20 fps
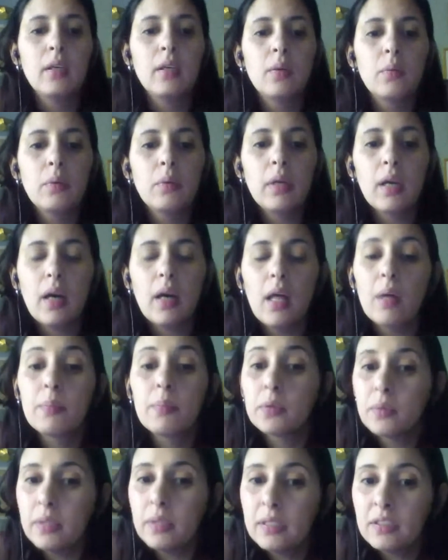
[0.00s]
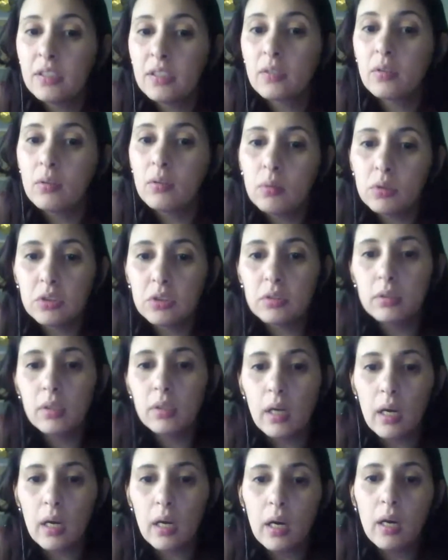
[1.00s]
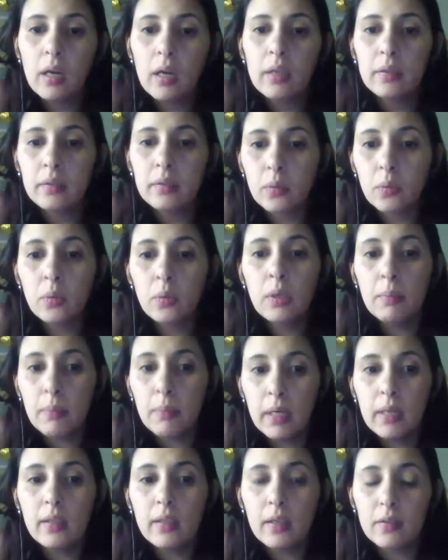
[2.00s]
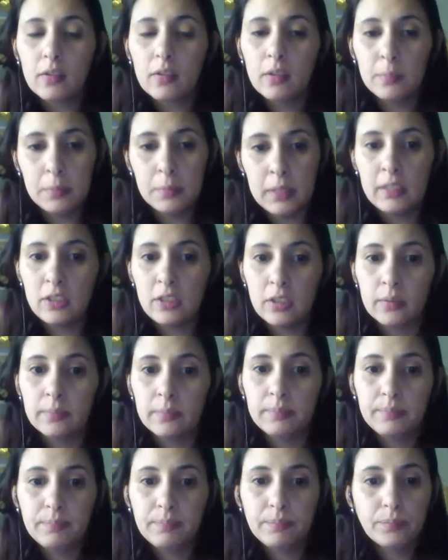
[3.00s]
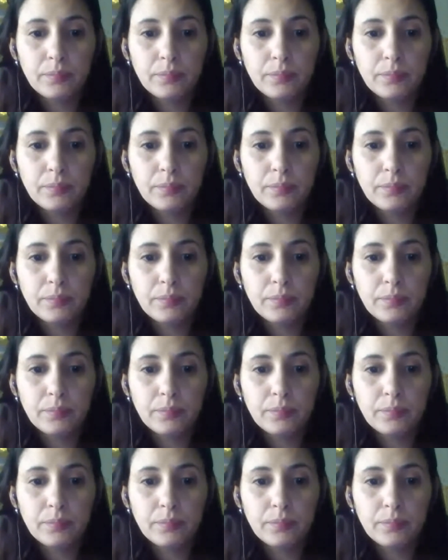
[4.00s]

we had a potential solution and we made a submission.